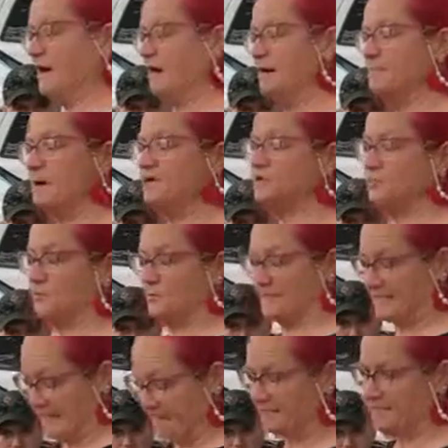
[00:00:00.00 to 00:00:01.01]
very much
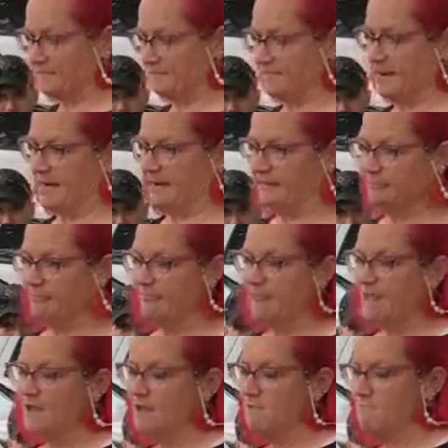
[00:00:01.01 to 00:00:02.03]
resented me
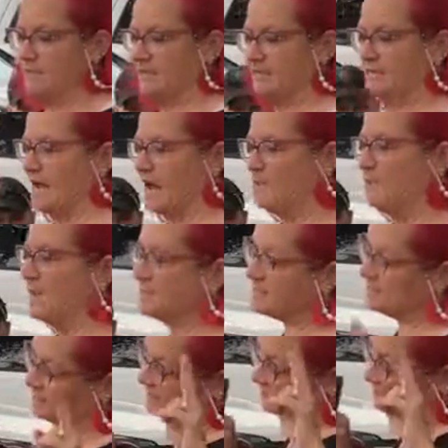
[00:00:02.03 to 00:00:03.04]
because I
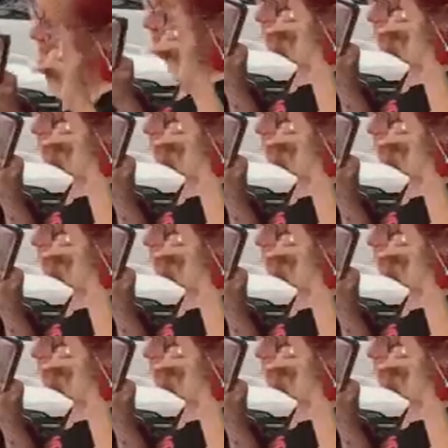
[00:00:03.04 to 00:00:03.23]
wasn't the